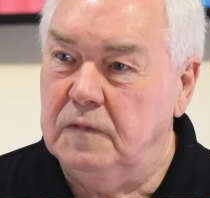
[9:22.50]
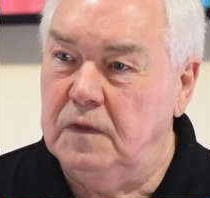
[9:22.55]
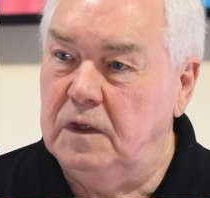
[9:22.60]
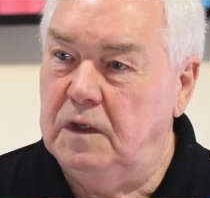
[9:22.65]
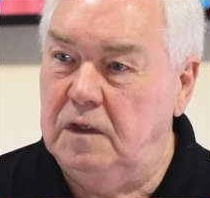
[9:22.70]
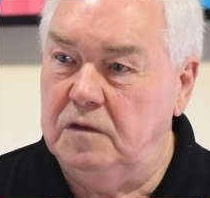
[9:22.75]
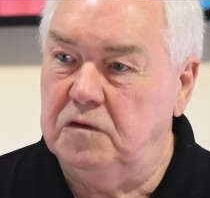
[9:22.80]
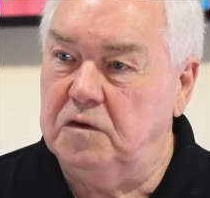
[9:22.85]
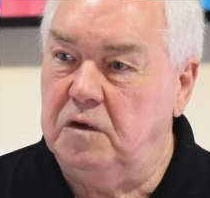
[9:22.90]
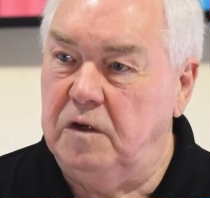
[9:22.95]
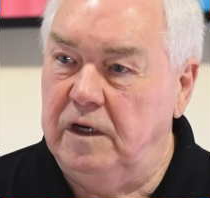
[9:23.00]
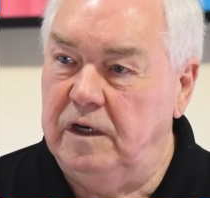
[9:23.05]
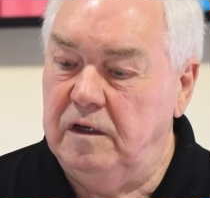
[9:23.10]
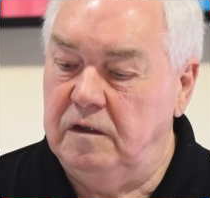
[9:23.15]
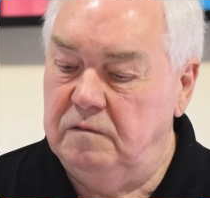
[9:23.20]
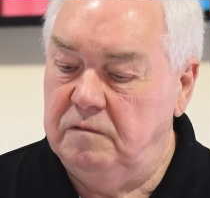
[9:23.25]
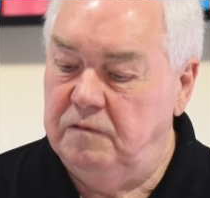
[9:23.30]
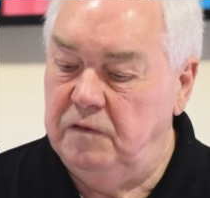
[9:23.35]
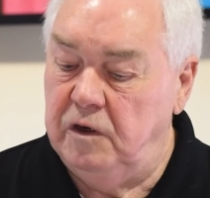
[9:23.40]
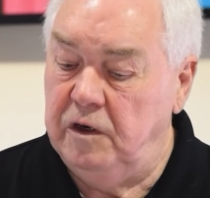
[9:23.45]
That's great.
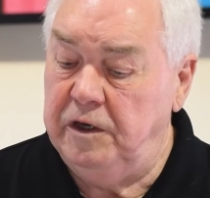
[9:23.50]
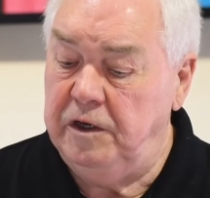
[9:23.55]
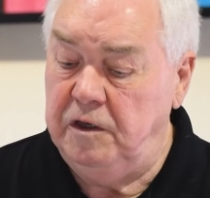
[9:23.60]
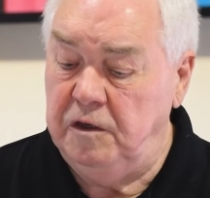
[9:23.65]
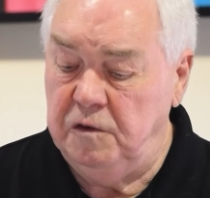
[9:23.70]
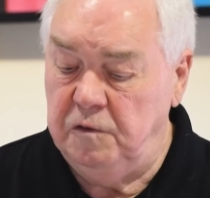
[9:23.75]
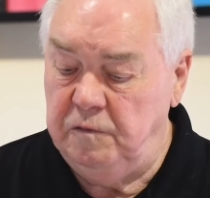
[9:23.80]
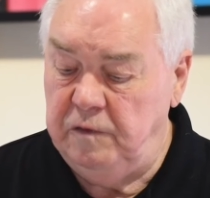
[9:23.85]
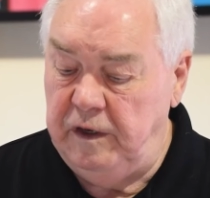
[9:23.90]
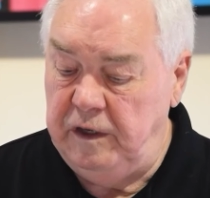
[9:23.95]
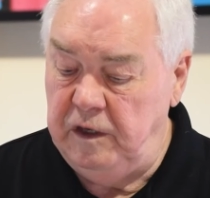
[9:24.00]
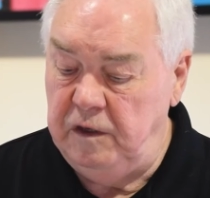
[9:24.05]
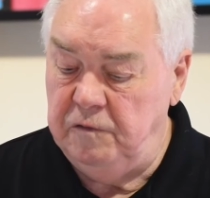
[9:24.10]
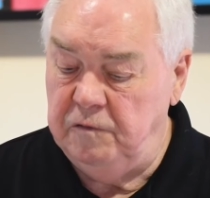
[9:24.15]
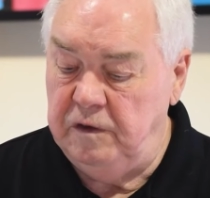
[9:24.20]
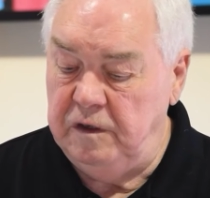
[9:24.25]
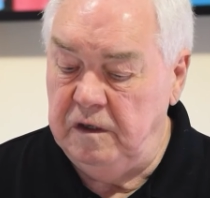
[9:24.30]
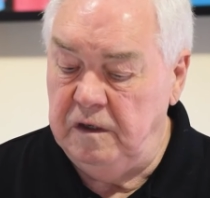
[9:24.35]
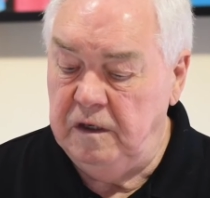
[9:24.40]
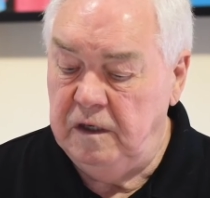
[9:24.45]
Very yeah. innovative.
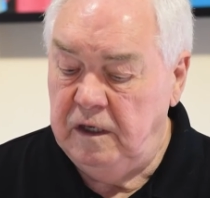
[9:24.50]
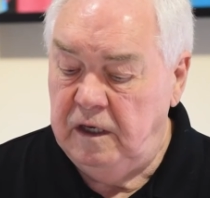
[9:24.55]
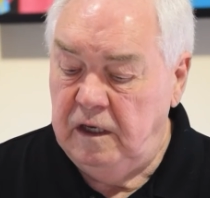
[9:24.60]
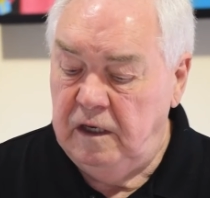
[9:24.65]
And